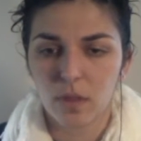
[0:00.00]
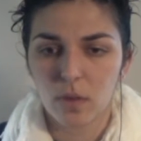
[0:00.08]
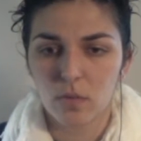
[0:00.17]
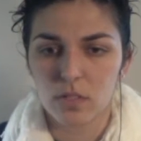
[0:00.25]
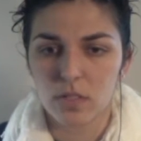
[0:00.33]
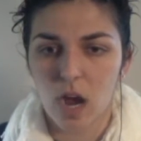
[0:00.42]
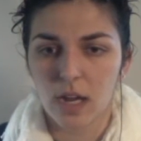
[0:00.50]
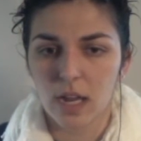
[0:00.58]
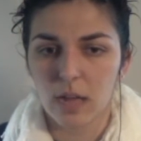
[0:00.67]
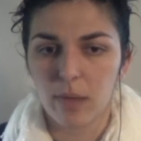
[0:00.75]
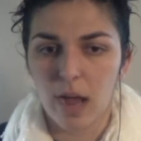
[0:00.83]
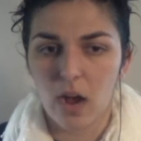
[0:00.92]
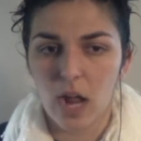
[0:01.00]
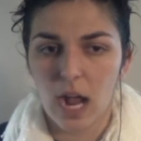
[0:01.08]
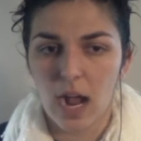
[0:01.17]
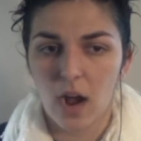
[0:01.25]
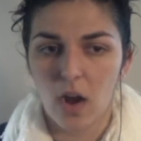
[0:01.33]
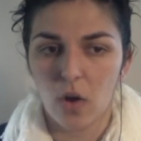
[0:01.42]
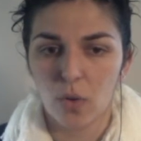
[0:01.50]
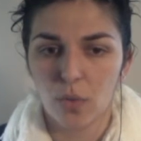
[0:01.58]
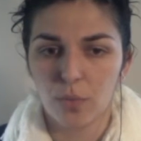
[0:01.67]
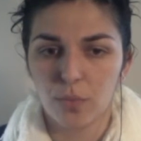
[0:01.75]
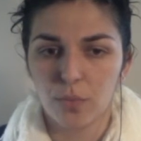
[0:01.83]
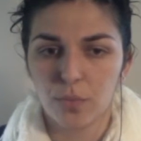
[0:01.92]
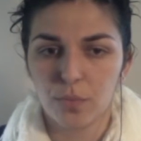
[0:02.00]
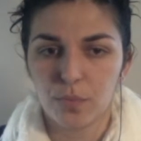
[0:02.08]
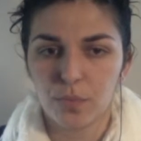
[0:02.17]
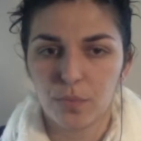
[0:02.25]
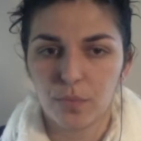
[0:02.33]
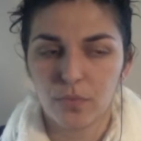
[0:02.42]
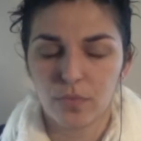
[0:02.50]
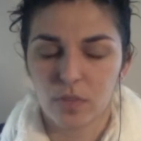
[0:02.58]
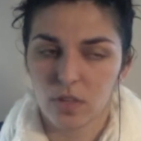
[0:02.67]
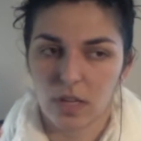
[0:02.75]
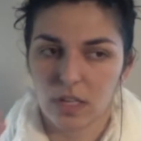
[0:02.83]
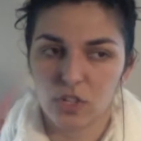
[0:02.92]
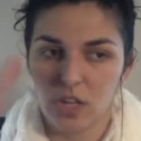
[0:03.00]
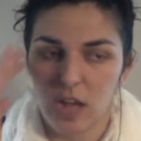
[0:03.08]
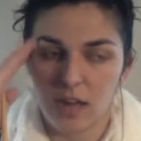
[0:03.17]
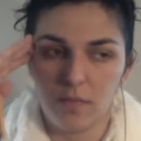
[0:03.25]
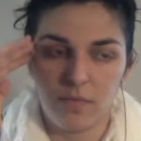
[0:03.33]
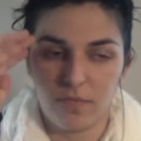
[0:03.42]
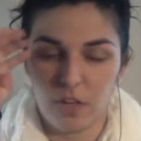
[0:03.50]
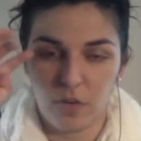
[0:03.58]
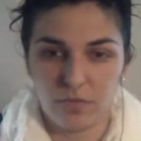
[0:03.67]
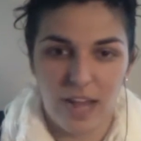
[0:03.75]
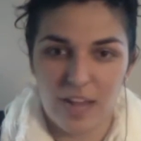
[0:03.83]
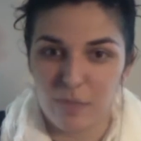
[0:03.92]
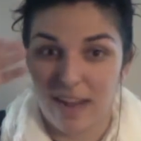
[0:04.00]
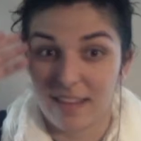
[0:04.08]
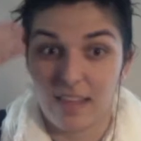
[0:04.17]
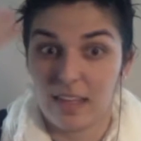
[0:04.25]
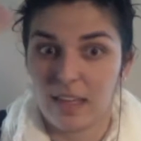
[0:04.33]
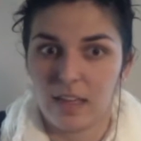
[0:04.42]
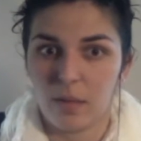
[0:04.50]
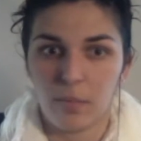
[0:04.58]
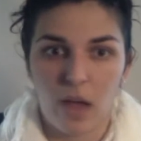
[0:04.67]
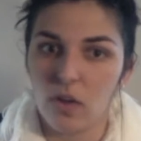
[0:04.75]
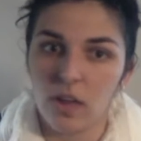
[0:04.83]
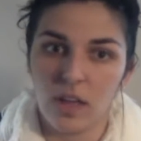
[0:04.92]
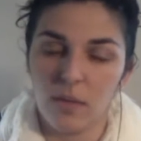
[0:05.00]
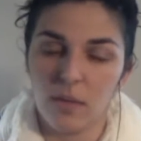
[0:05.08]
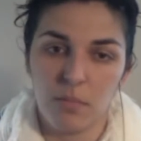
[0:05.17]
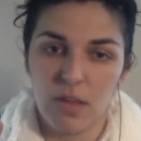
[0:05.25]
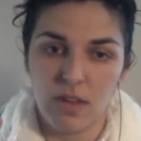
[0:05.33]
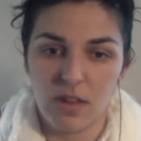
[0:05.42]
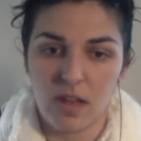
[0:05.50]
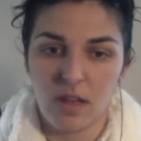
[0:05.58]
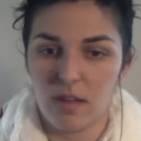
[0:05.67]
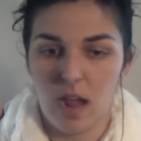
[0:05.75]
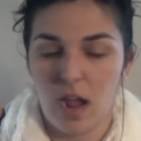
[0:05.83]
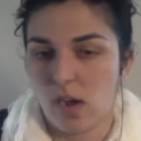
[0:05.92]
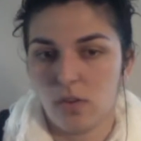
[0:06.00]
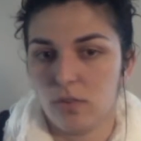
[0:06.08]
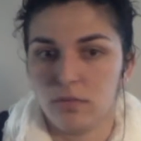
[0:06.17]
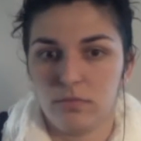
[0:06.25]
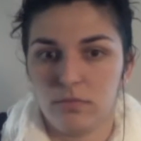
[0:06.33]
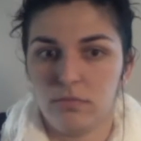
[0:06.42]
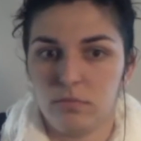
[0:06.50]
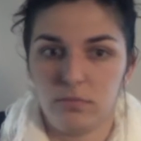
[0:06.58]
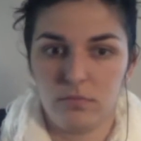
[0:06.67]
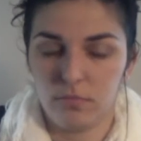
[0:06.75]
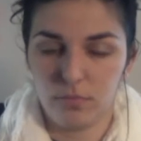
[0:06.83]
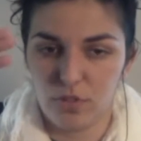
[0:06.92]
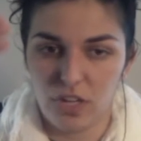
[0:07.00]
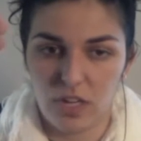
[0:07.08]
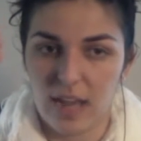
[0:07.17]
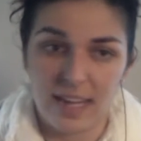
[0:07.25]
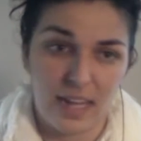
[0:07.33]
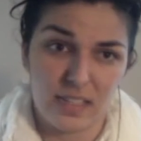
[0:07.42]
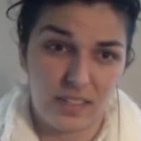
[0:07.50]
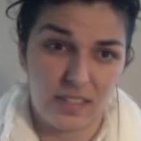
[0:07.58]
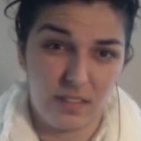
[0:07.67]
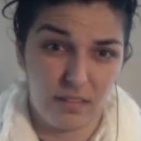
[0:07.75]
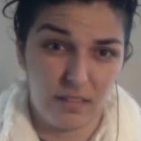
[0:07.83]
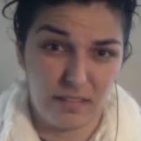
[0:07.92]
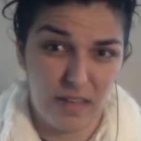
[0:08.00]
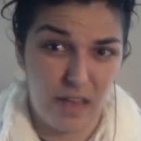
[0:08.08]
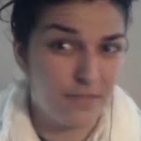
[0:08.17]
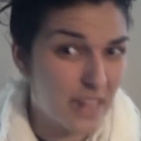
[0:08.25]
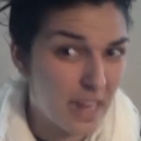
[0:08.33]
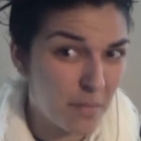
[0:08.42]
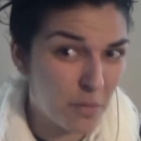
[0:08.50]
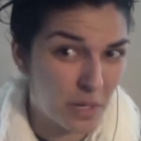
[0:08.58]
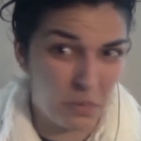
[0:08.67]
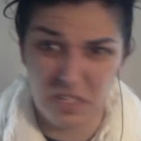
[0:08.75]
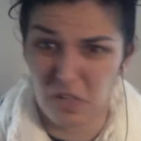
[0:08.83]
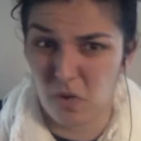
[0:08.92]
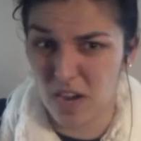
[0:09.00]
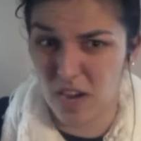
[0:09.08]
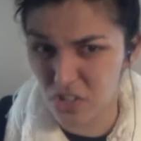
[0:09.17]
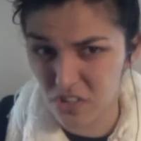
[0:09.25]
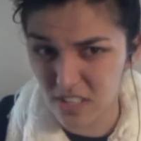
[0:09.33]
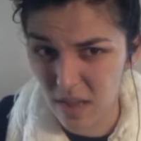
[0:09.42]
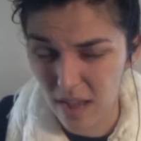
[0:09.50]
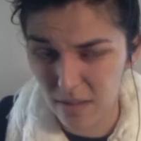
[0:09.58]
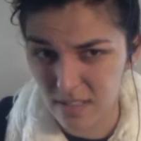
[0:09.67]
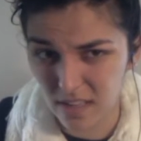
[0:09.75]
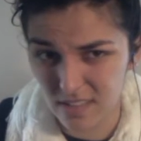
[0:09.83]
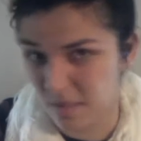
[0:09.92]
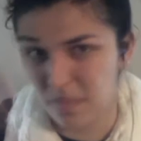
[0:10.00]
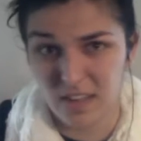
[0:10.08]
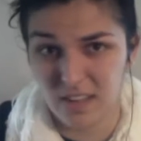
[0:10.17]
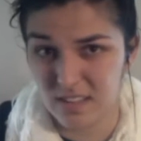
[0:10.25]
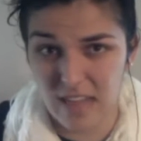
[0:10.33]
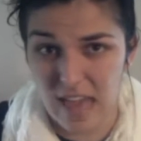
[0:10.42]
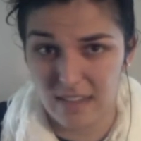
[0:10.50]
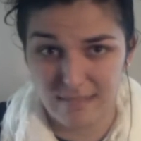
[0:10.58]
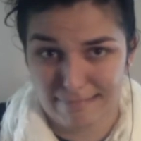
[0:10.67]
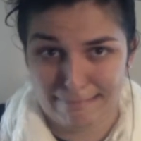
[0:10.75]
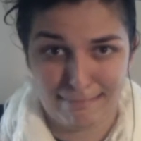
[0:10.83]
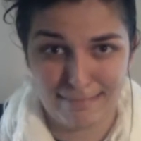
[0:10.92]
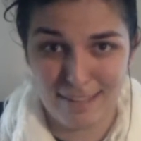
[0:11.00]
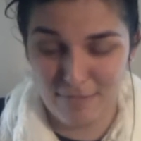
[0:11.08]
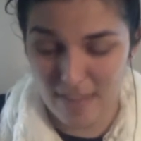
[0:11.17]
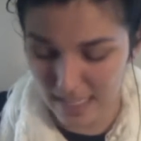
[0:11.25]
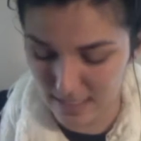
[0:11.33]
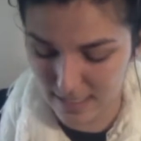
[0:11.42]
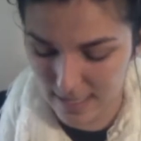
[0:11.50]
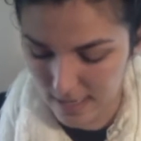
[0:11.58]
was talking about how, like, she had a flashback thinking about him, and how she, I guess, loved him, or he was a crush, or something to that effect.